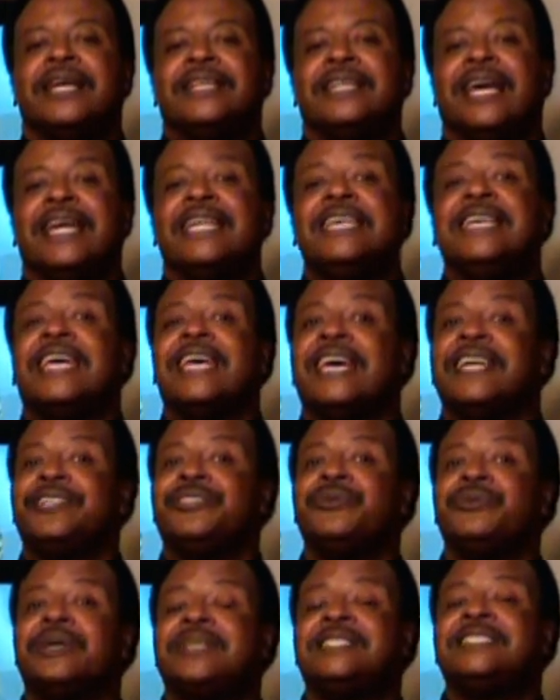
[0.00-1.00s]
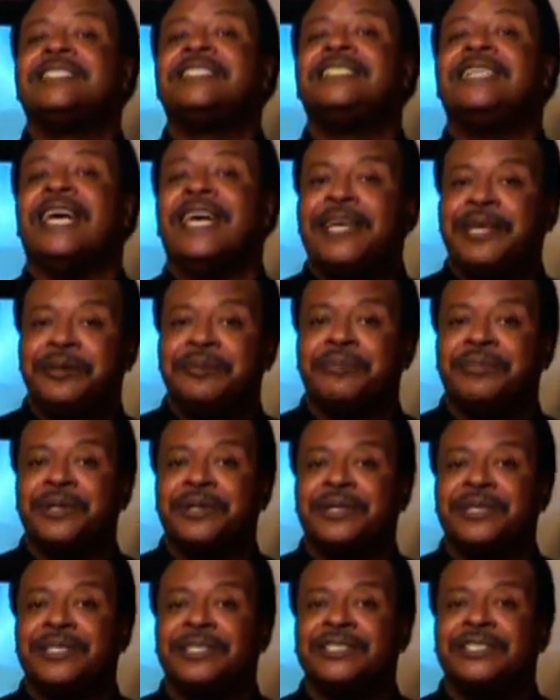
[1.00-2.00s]
that he had to escape
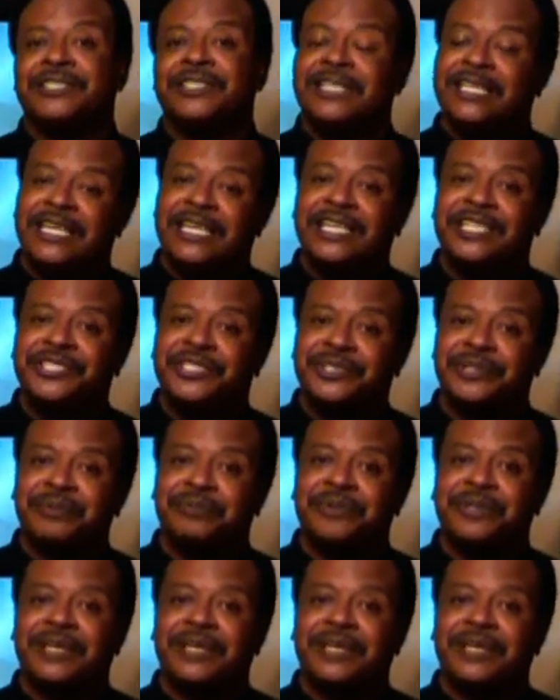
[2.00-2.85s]
to Egypt.